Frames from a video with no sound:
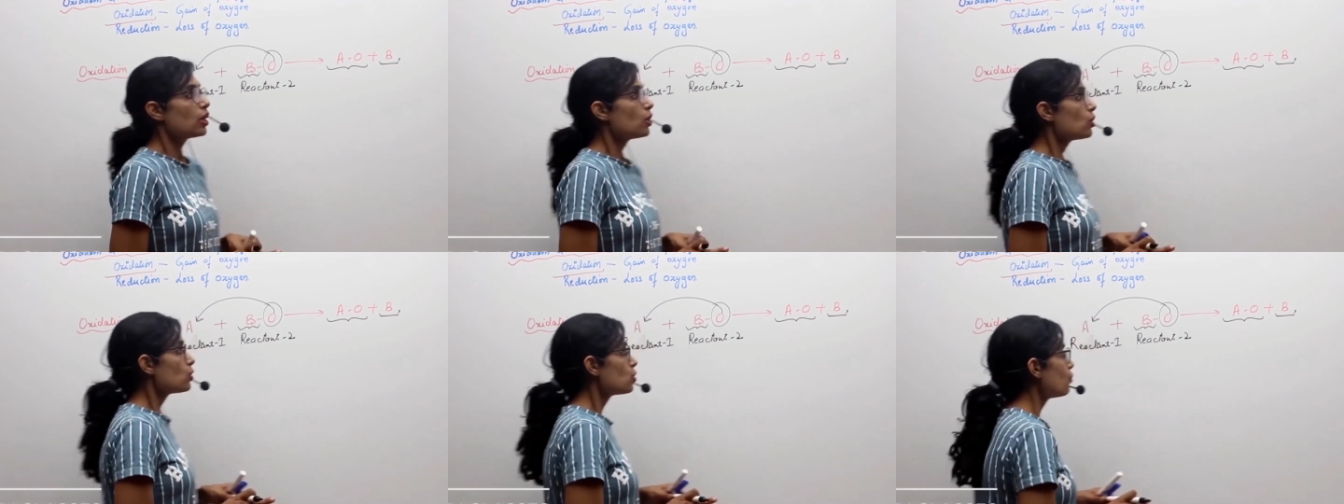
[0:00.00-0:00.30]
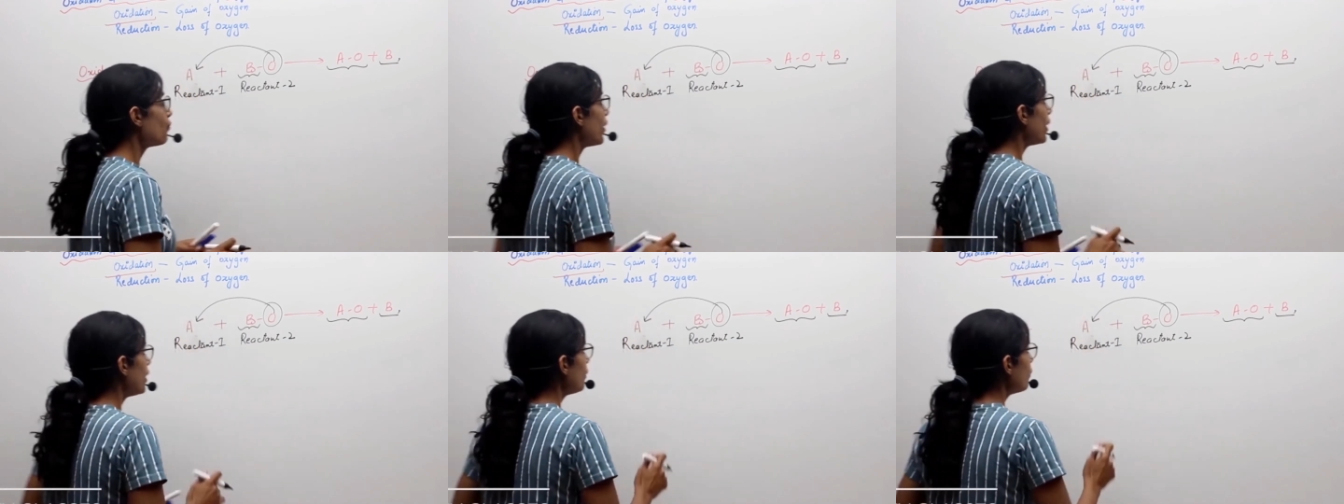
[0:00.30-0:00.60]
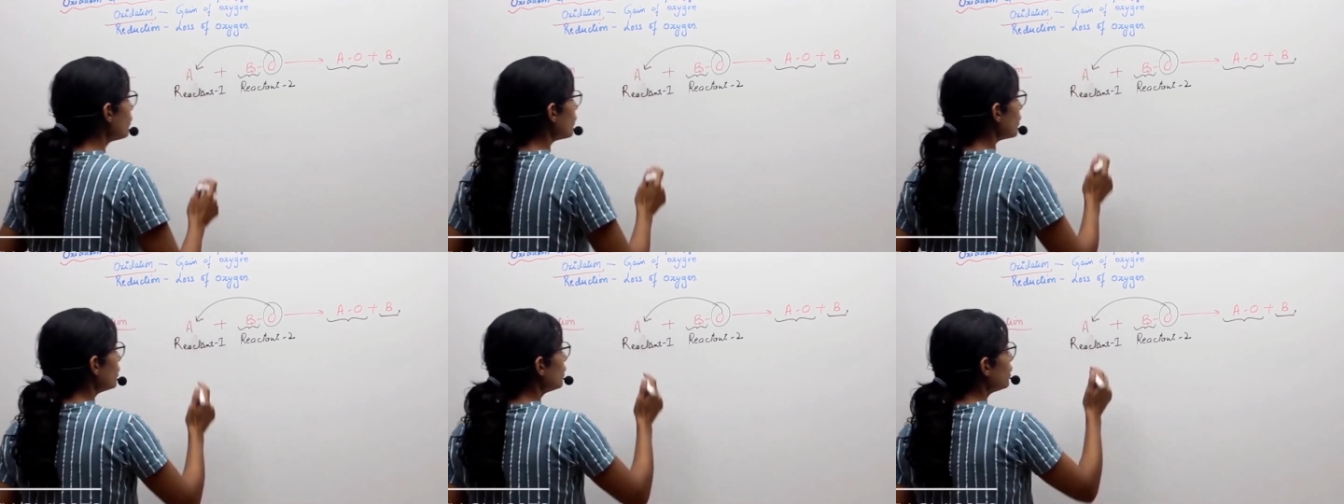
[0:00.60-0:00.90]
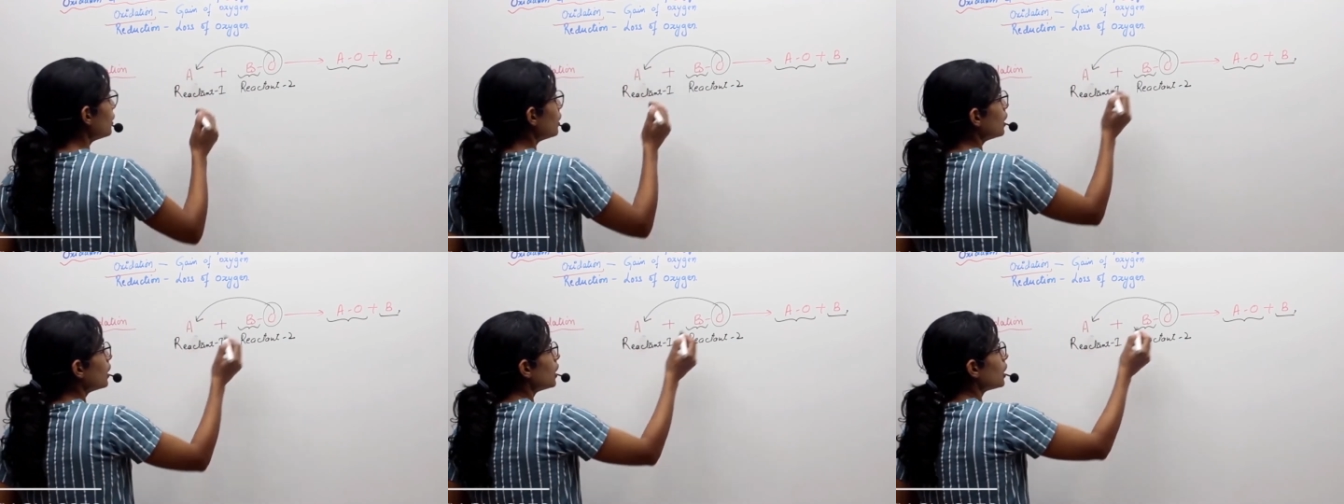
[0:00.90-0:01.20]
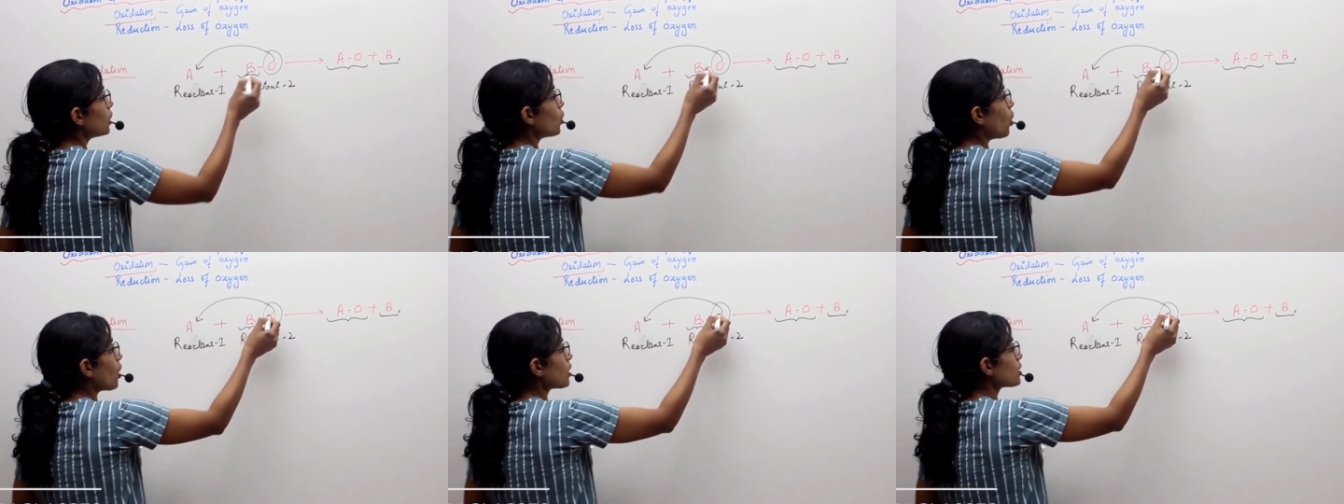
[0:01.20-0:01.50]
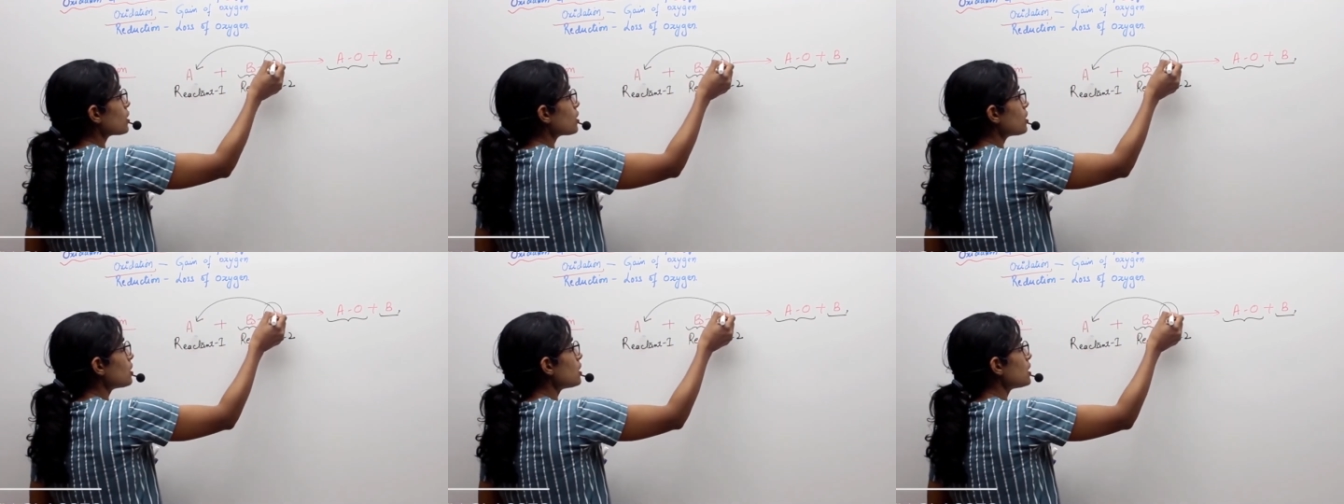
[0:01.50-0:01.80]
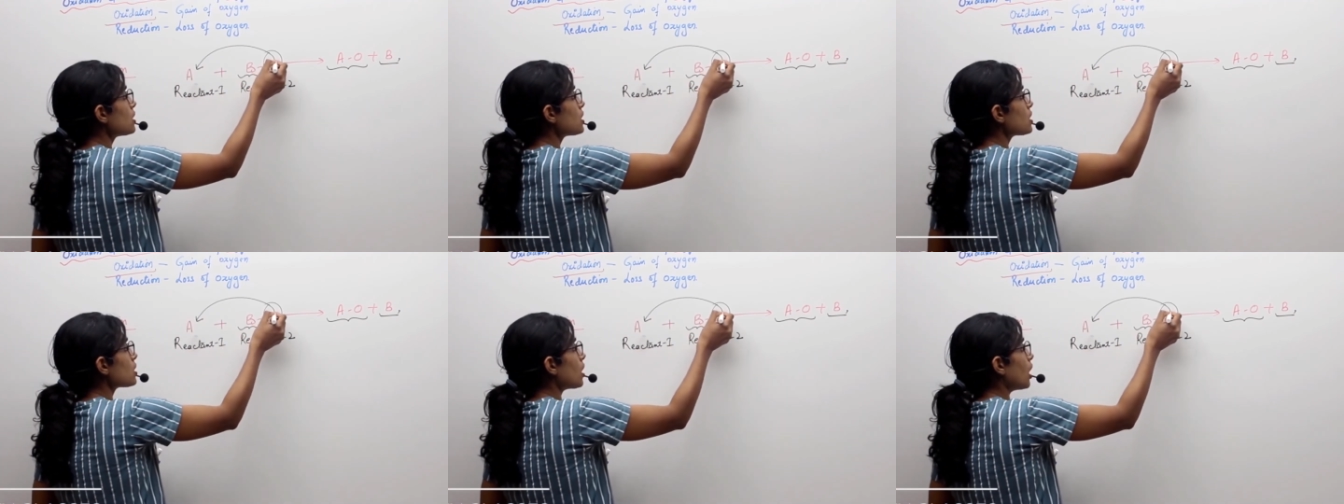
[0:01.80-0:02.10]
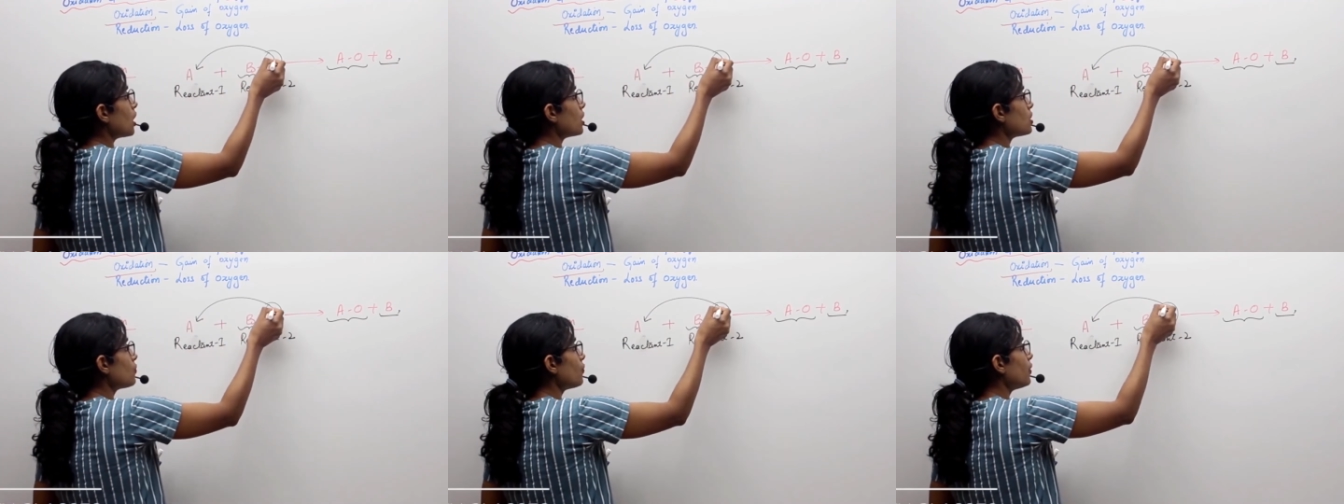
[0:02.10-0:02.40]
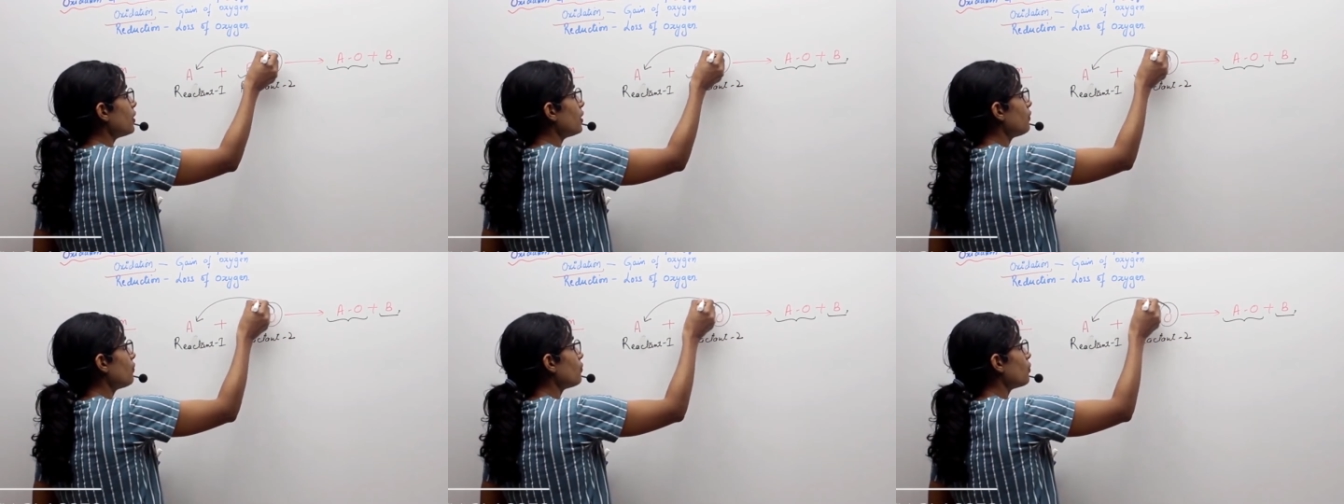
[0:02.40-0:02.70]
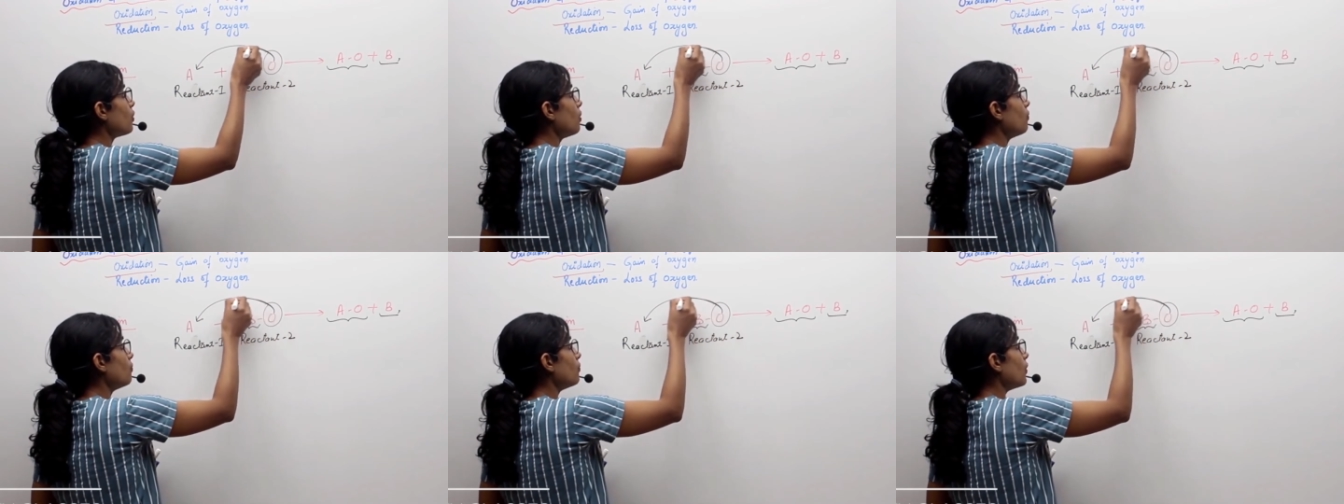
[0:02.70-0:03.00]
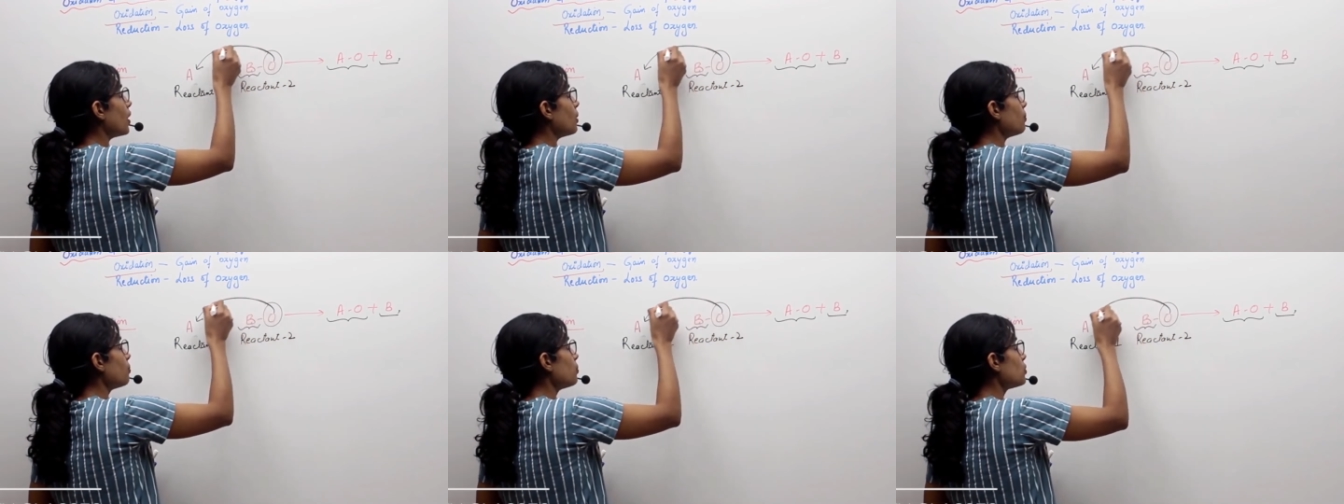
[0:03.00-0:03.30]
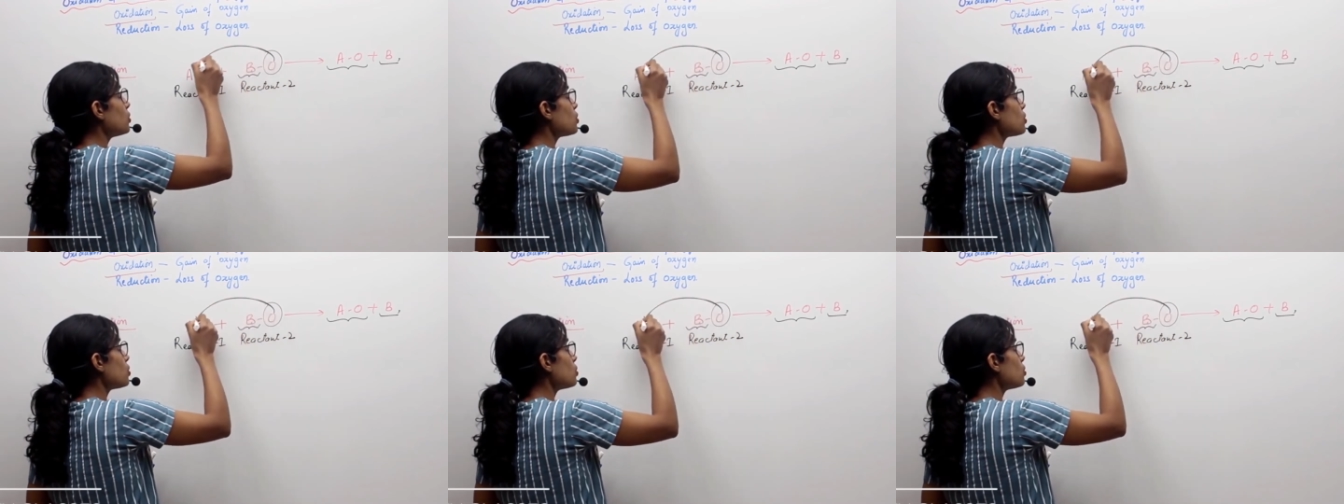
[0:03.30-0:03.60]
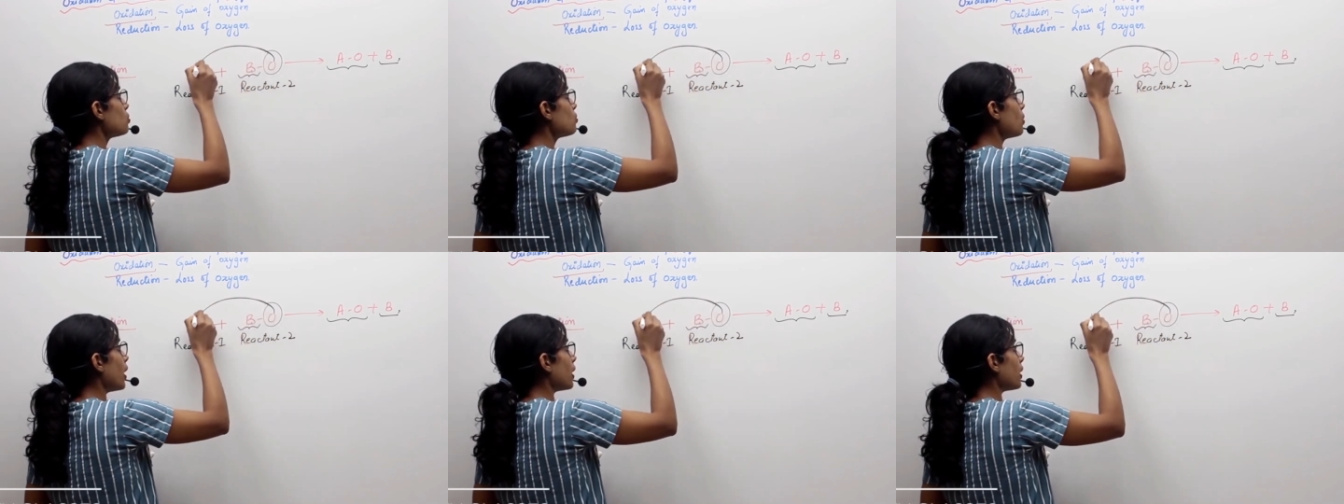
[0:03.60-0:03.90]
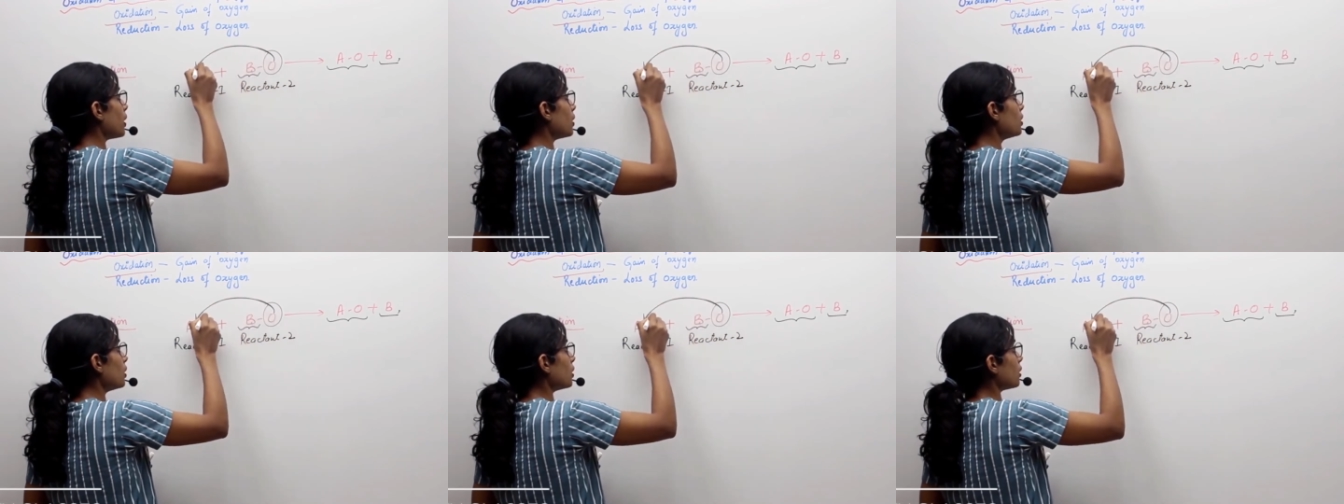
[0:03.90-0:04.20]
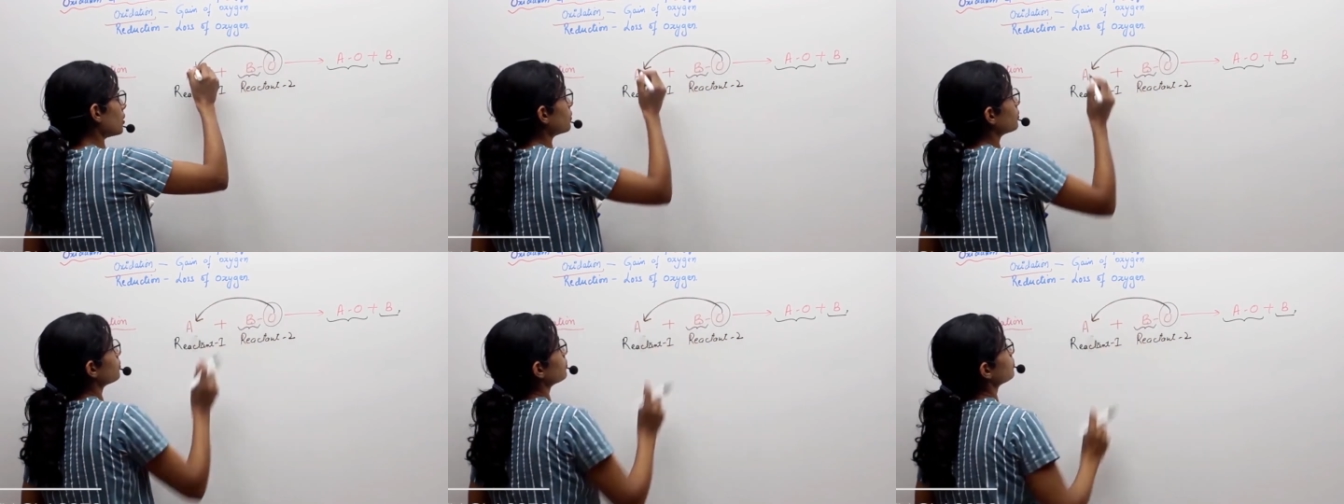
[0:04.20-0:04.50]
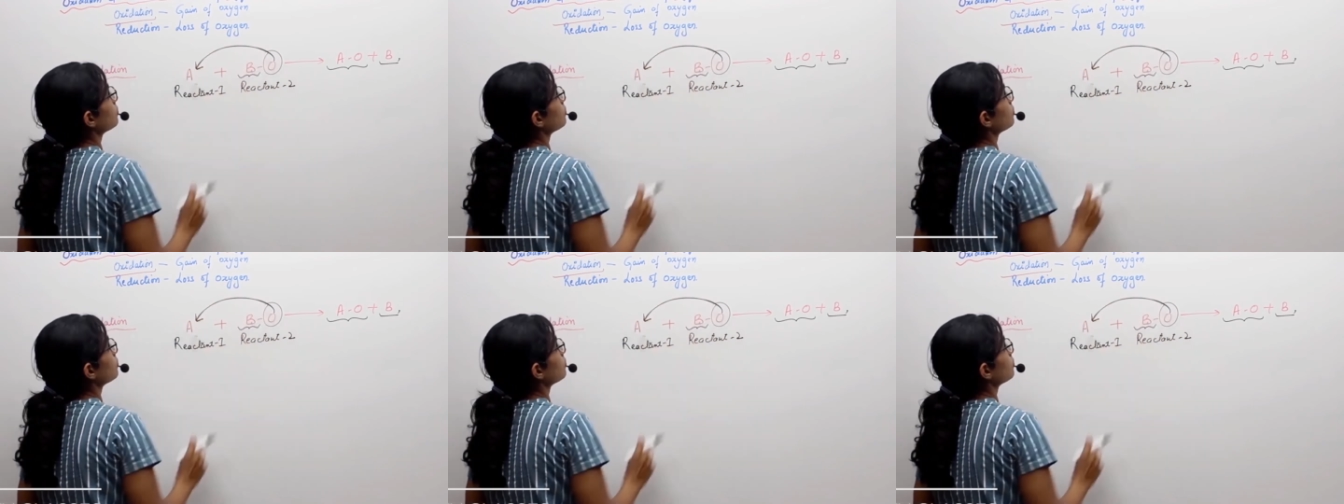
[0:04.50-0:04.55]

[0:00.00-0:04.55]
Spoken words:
So whenever the oxygen is transferring from one position to another,